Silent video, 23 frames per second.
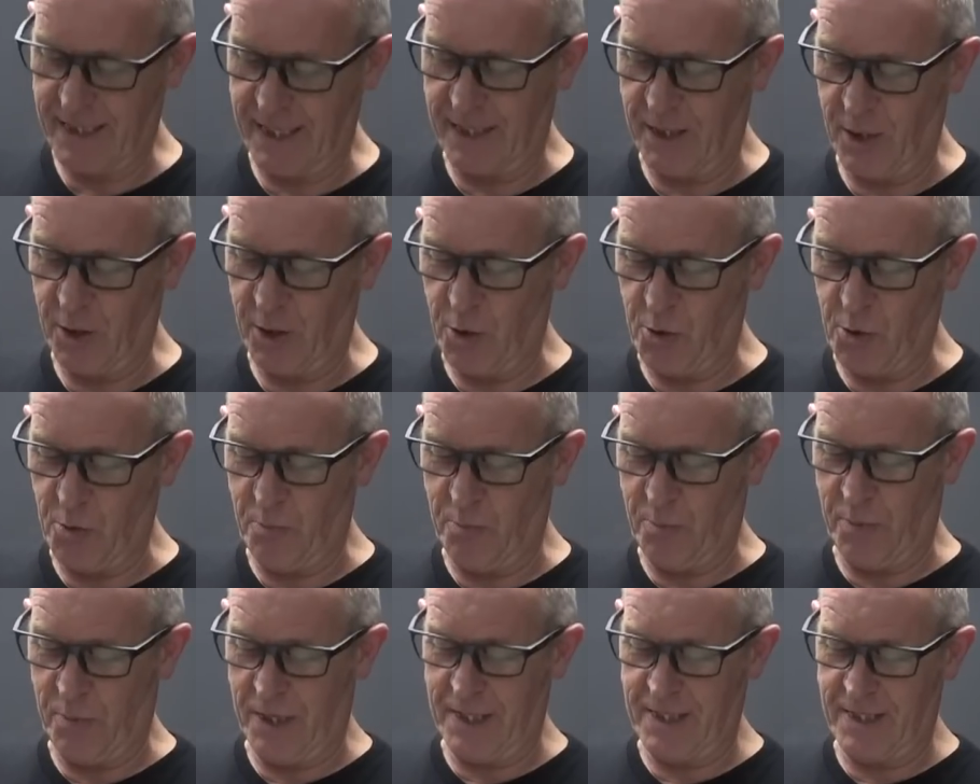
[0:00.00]
the new
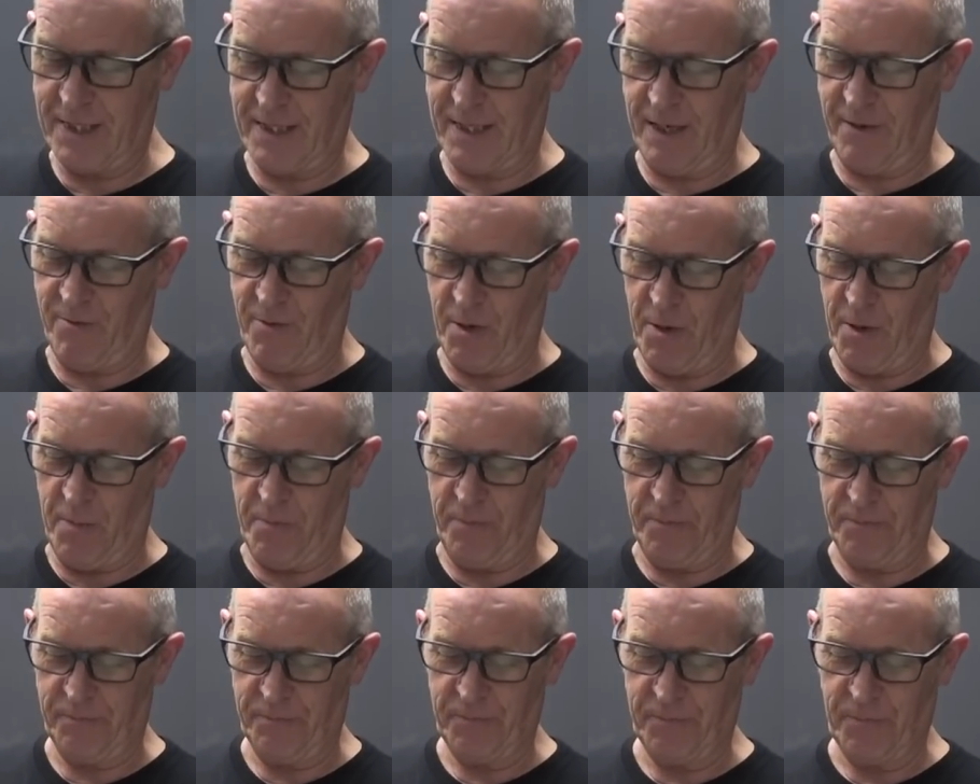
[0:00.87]
beastie room."
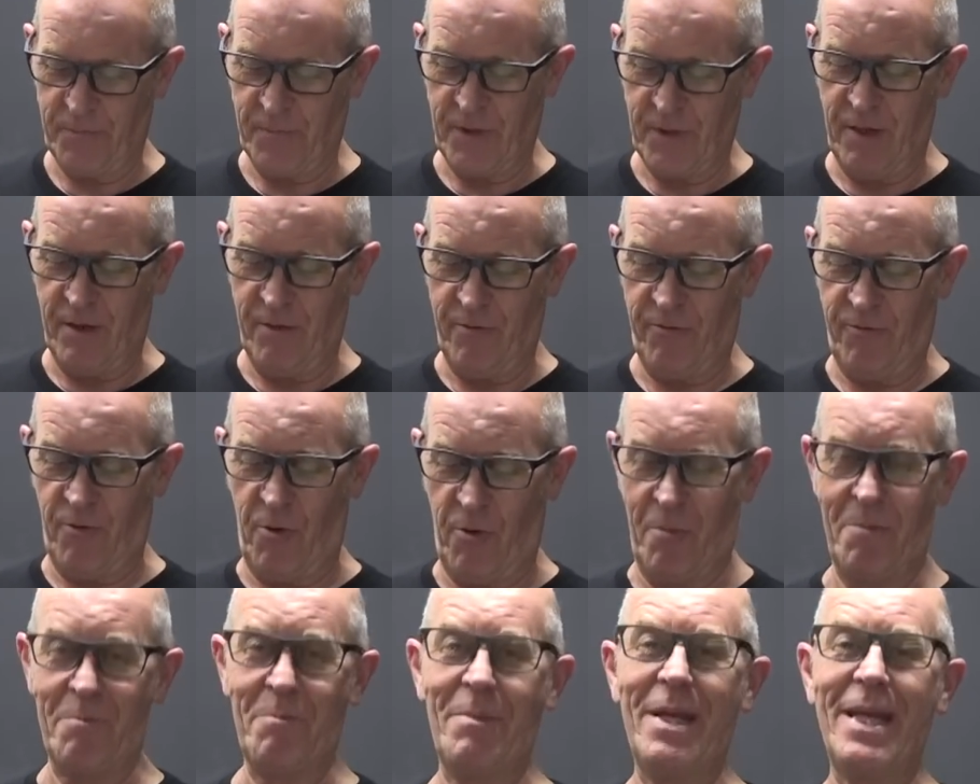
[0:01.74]

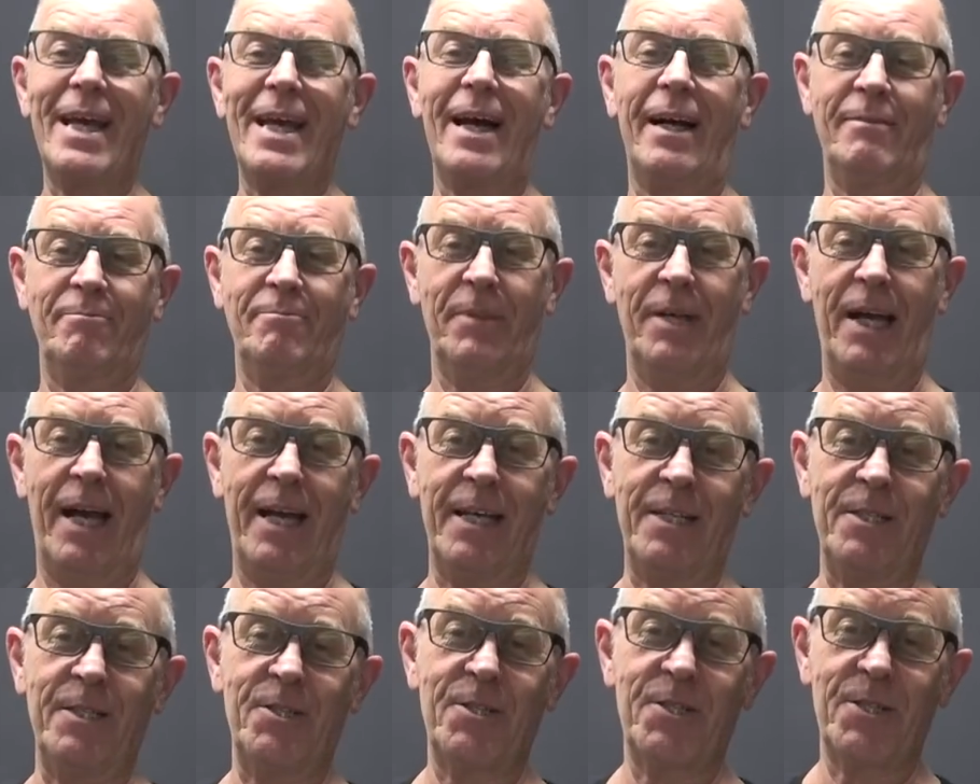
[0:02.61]
From Mia,
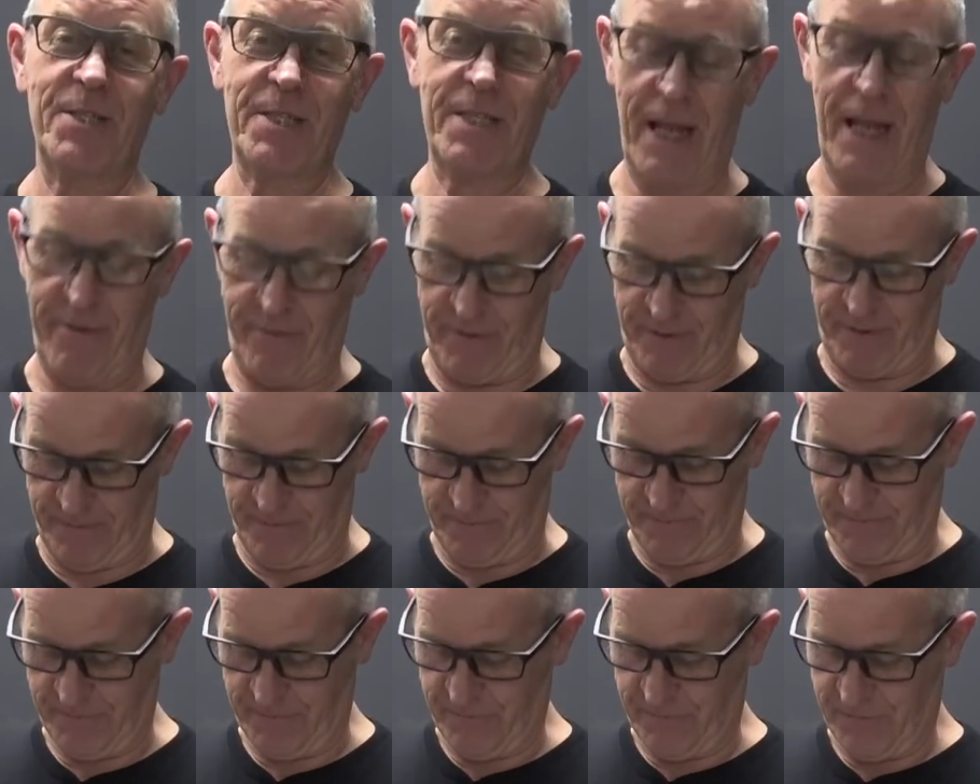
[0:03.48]
age 7.
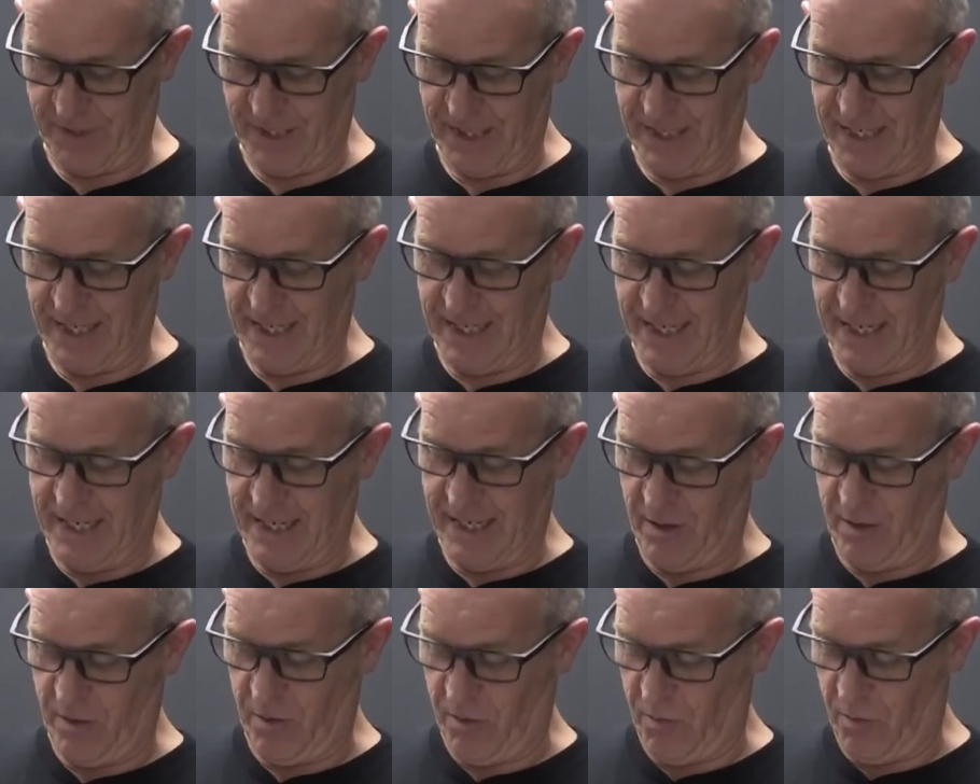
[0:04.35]

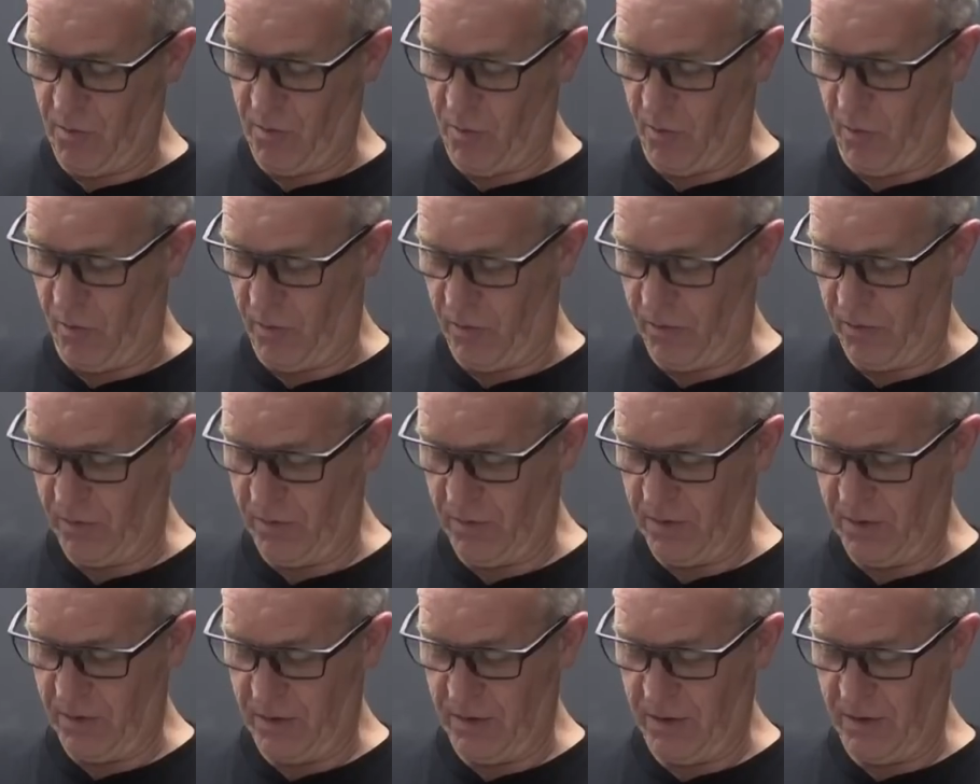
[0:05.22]
Oh,
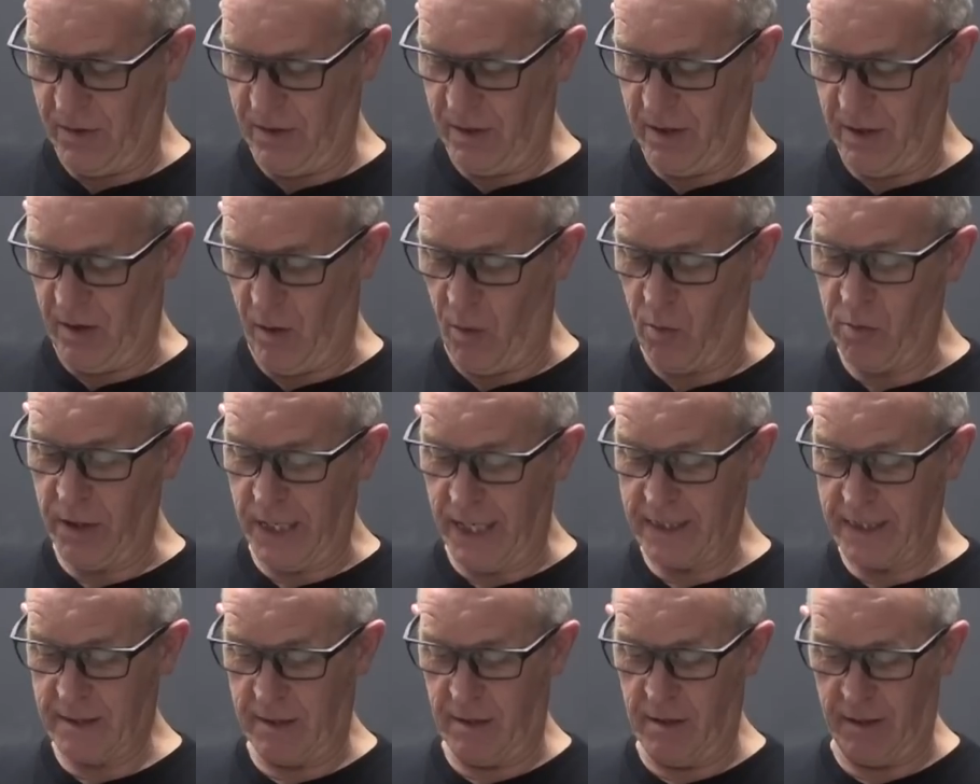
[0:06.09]

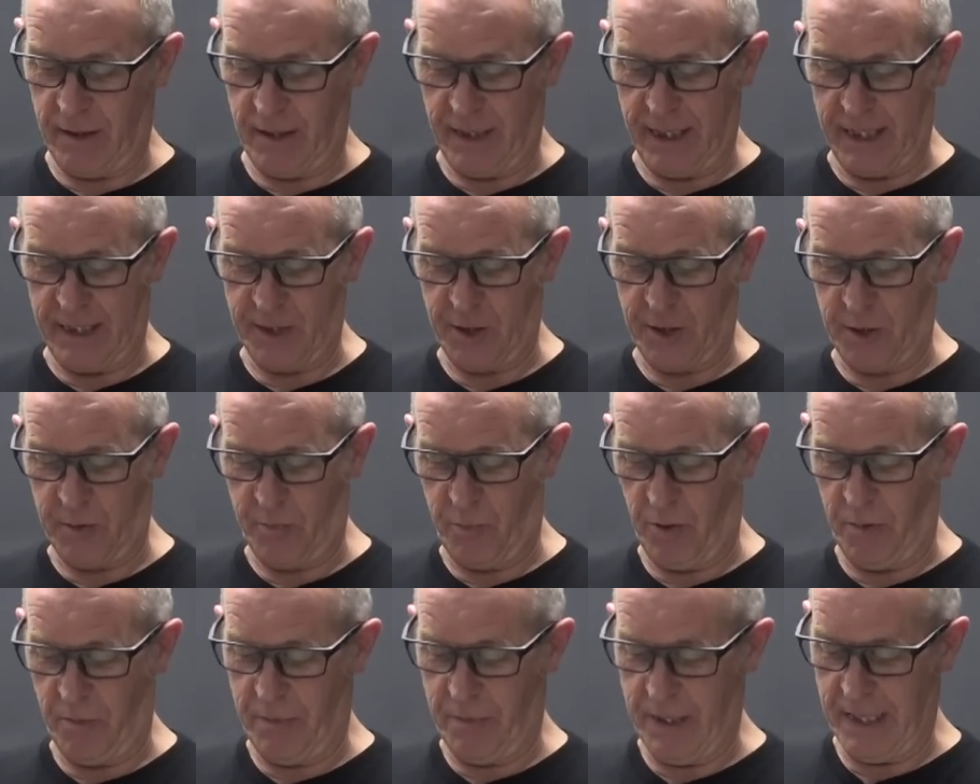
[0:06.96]
yes, look. And she's
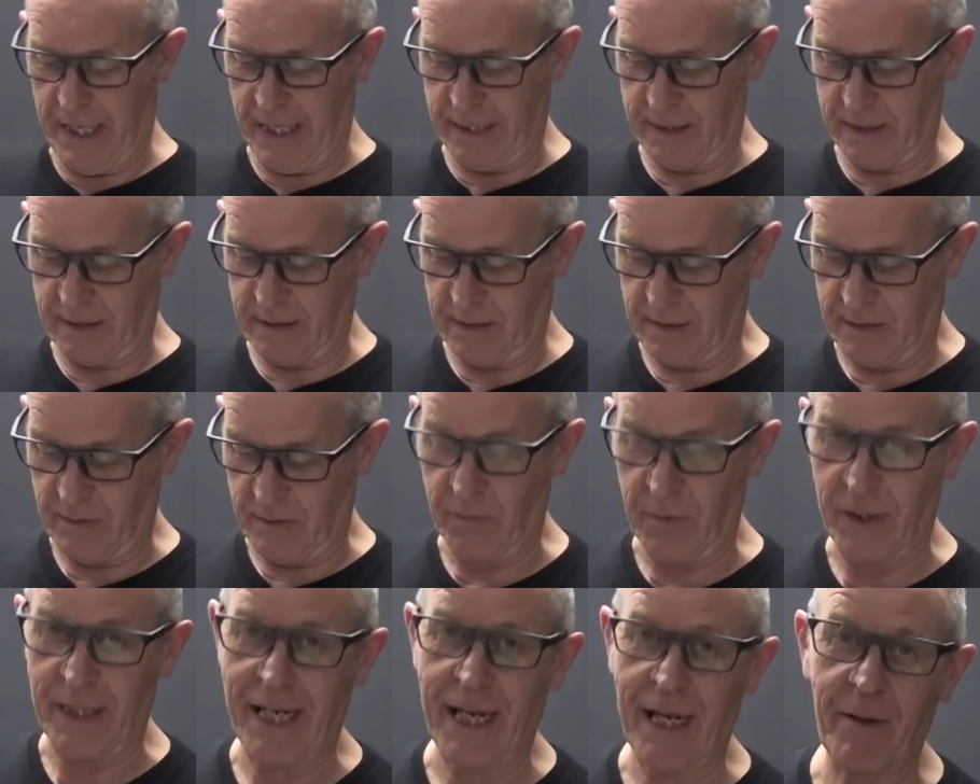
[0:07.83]
put, "PS,
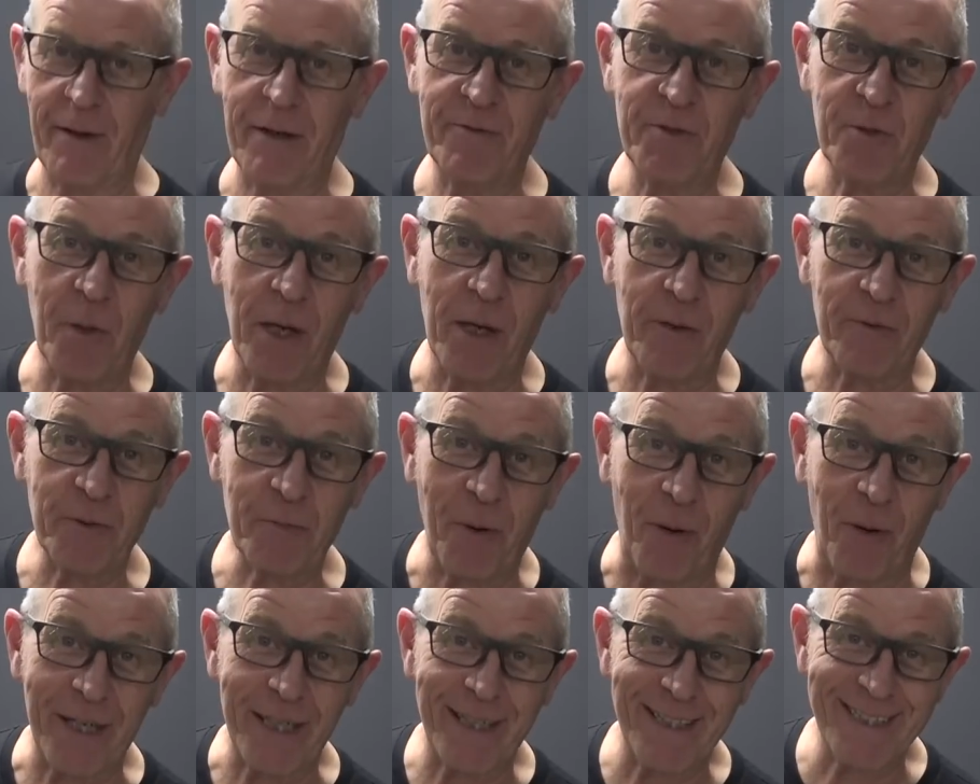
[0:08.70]
we now have 12
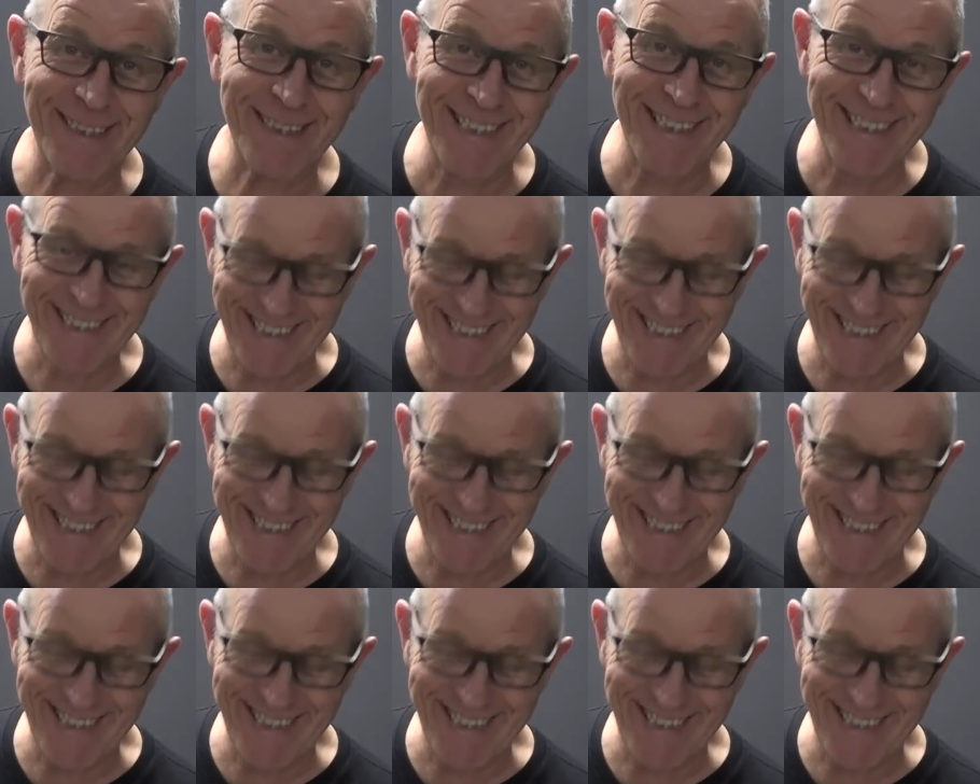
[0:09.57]
spiders."